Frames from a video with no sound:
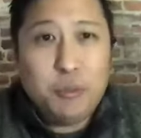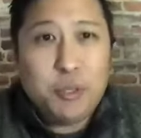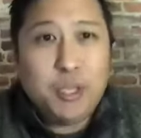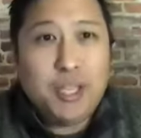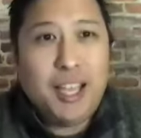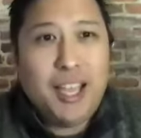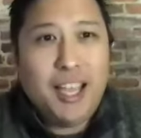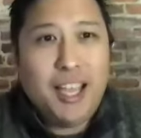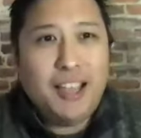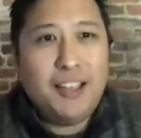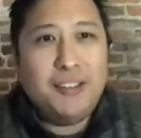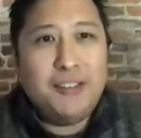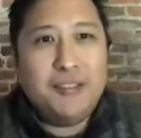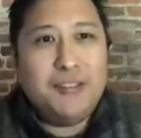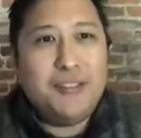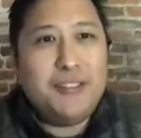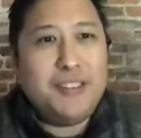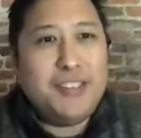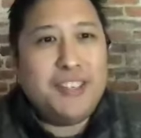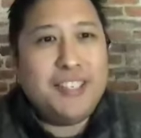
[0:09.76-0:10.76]
We have
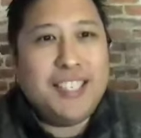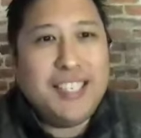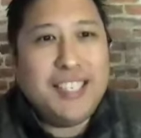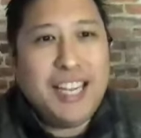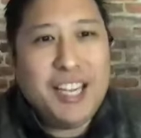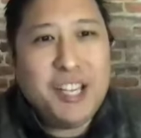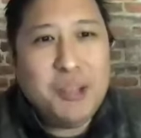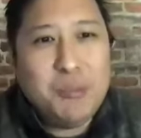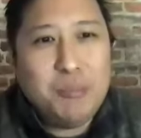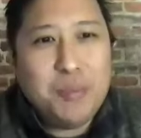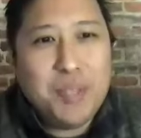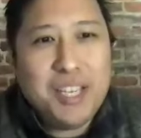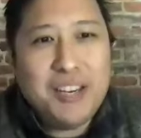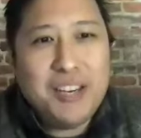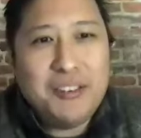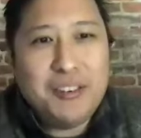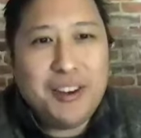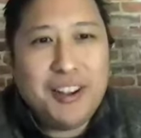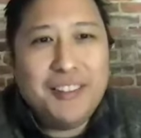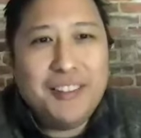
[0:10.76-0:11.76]
Jacob
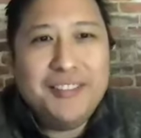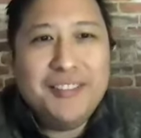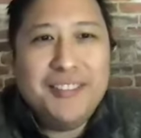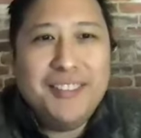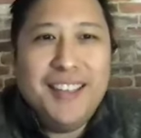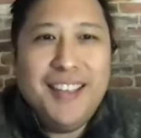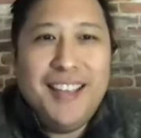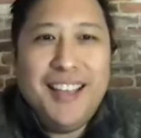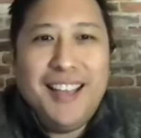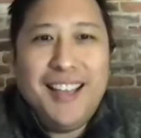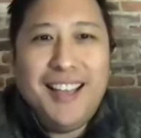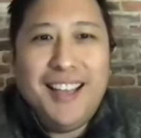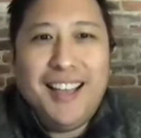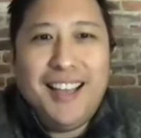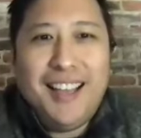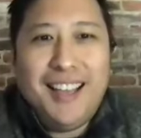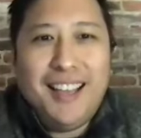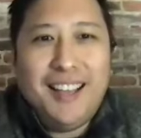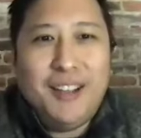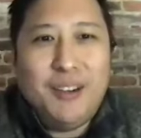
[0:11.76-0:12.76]
Becraft,
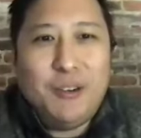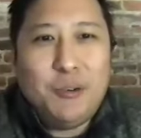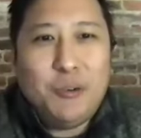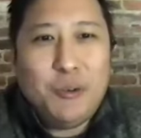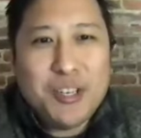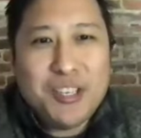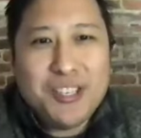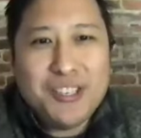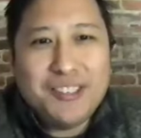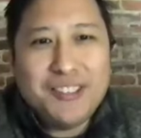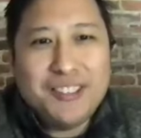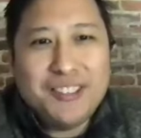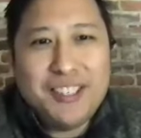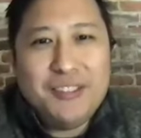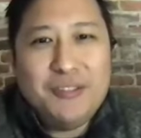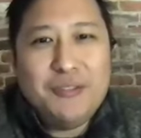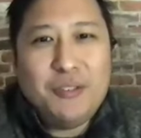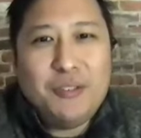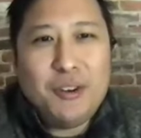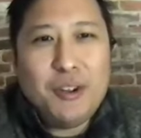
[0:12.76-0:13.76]
originally
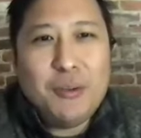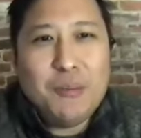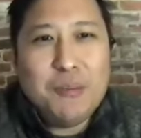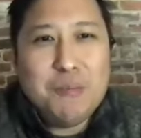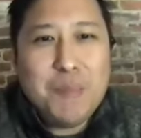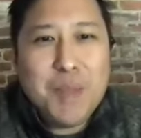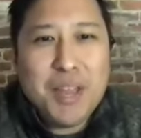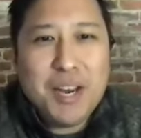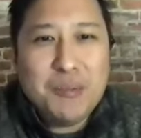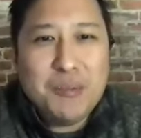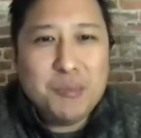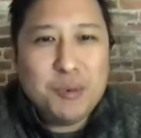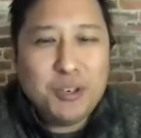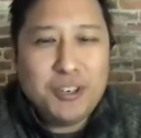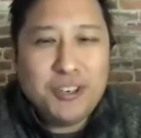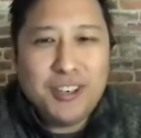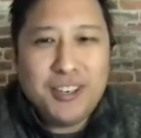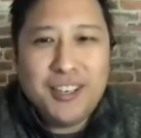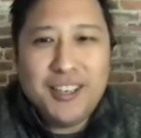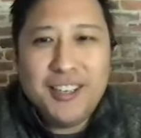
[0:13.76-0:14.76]
from
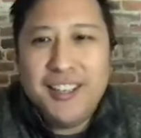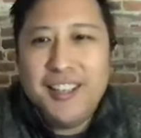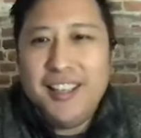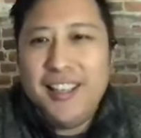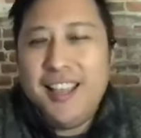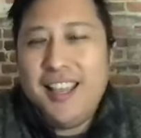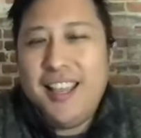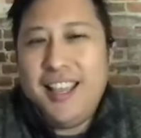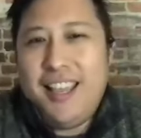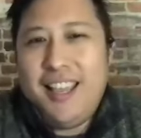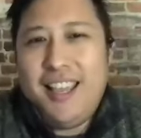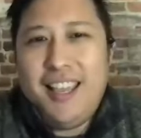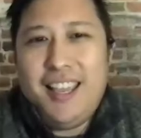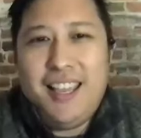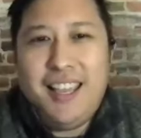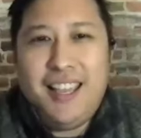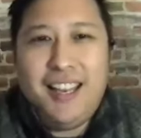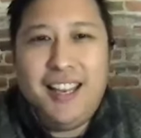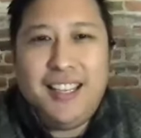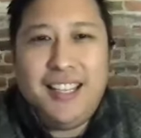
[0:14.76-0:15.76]
Metamora,
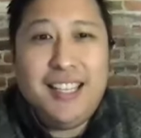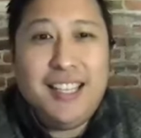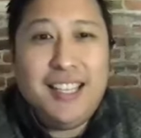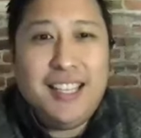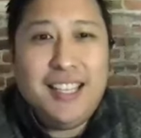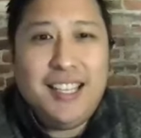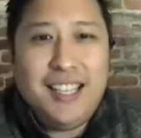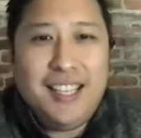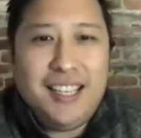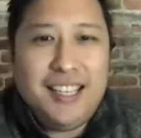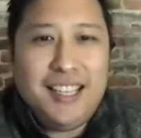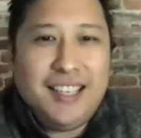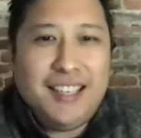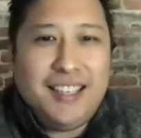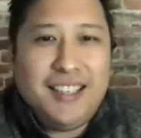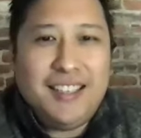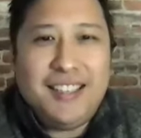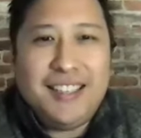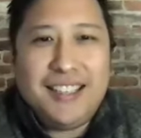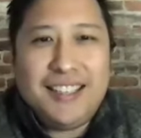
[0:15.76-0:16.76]
and he
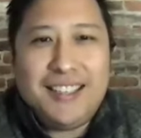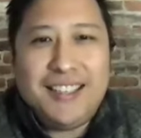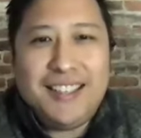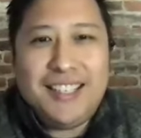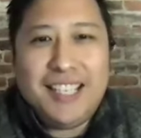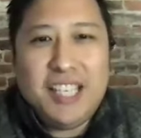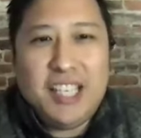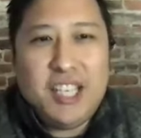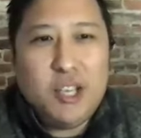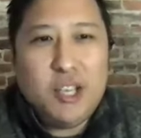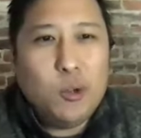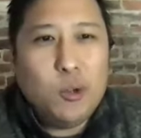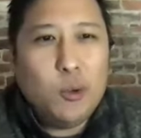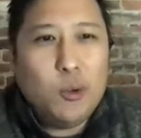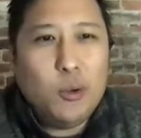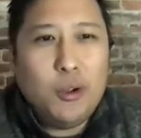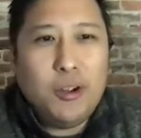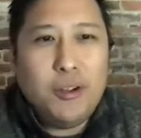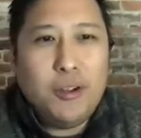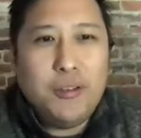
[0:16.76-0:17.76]
is the CEO
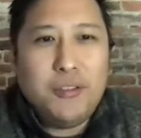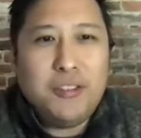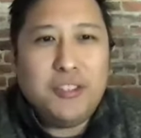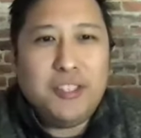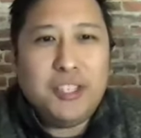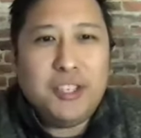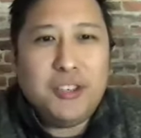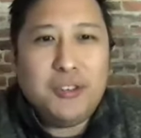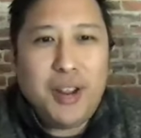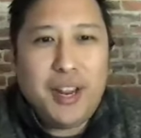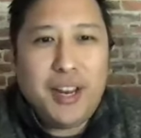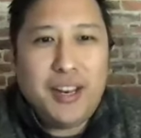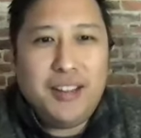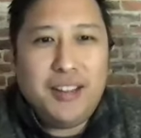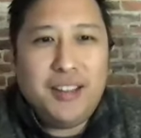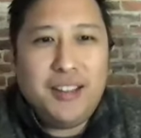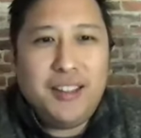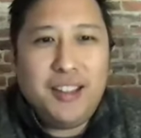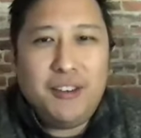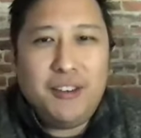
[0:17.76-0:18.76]
of Strand
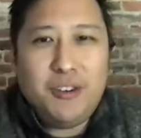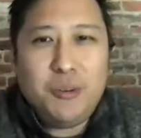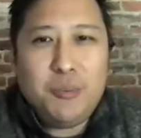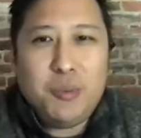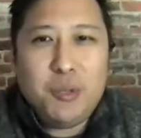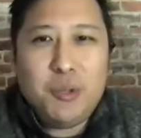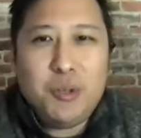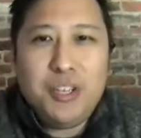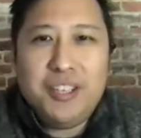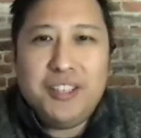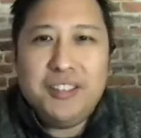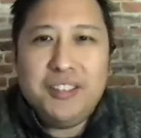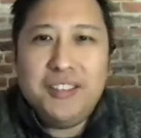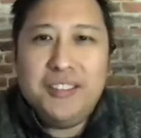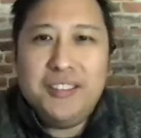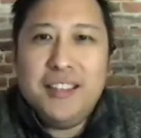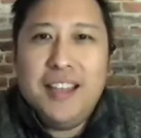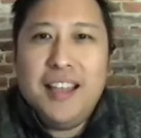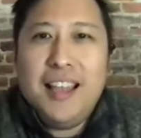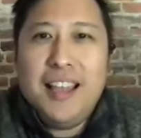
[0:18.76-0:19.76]
Therapeutics,
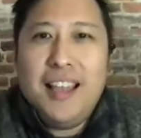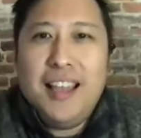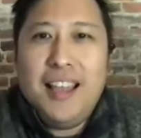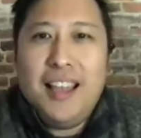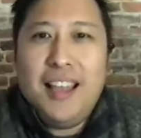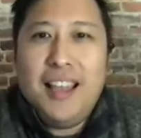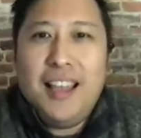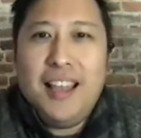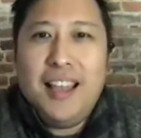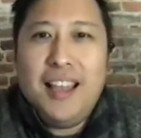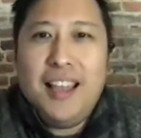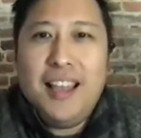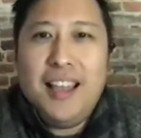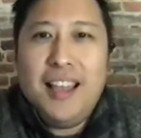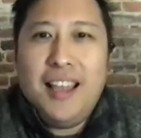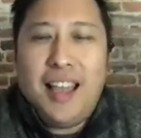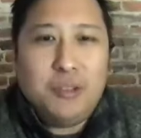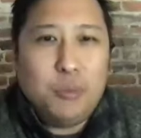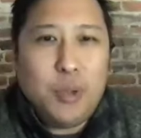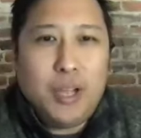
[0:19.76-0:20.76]

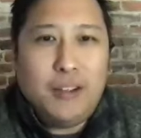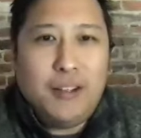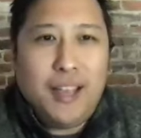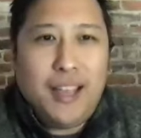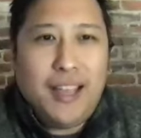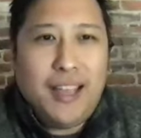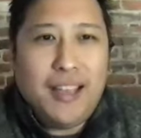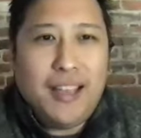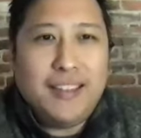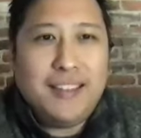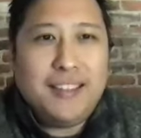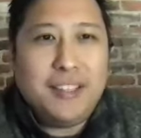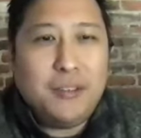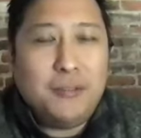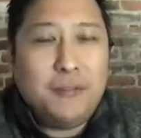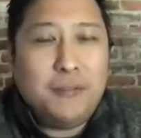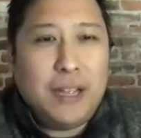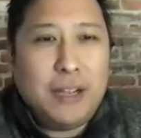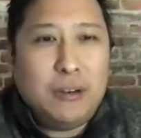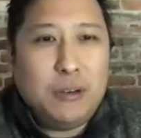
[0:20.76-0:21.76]
as well
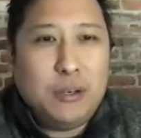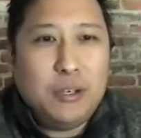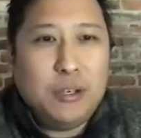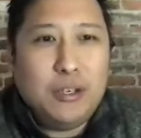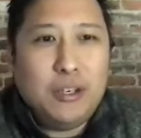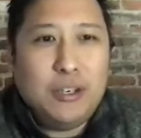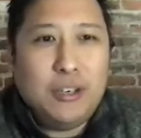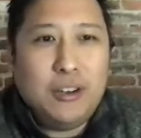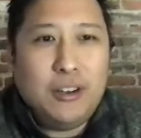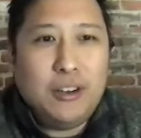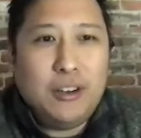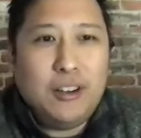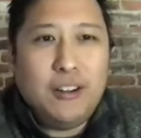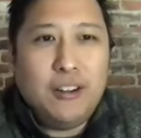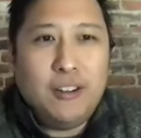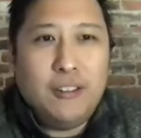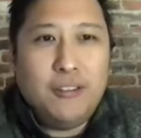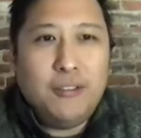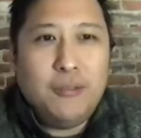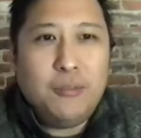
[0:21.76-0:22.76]
as the founder
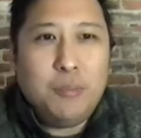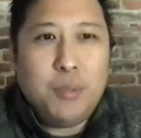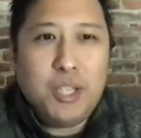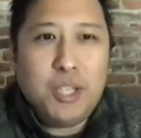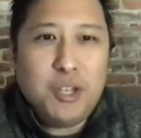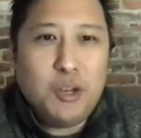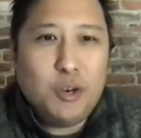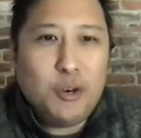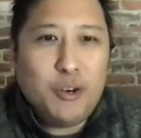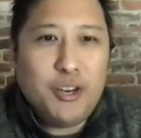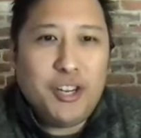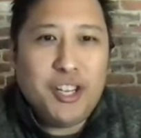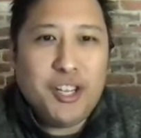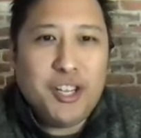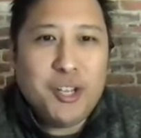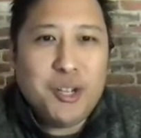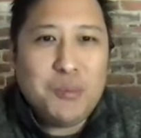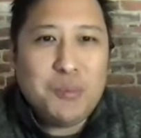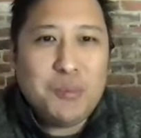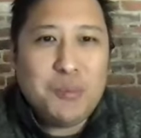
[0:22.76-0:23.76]
of
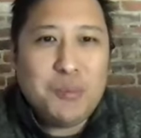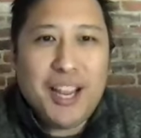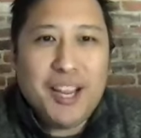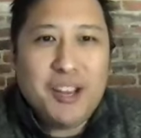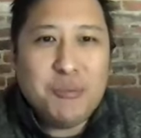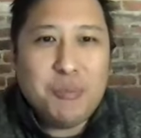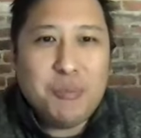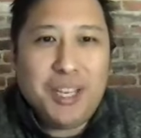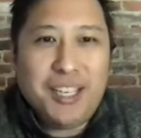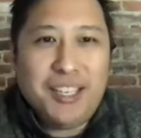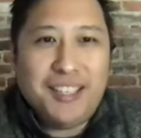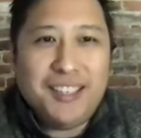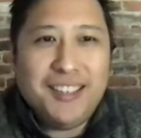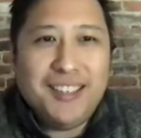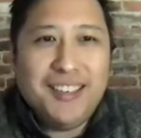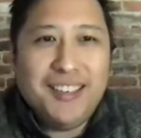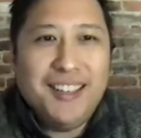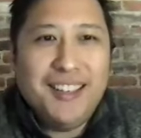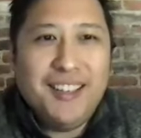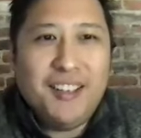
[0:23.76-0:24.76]
Peoria Bio Made.
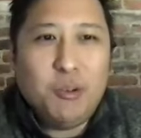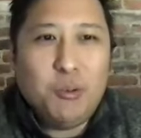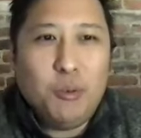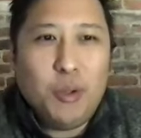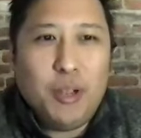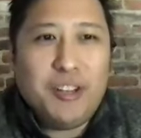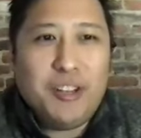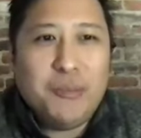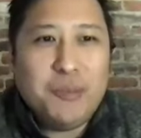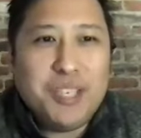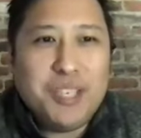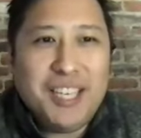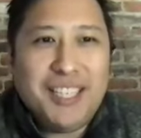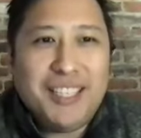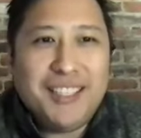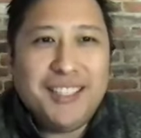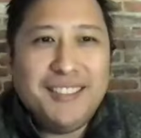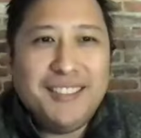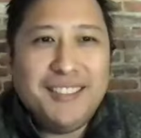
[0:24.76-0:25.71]
Welcome, Jake.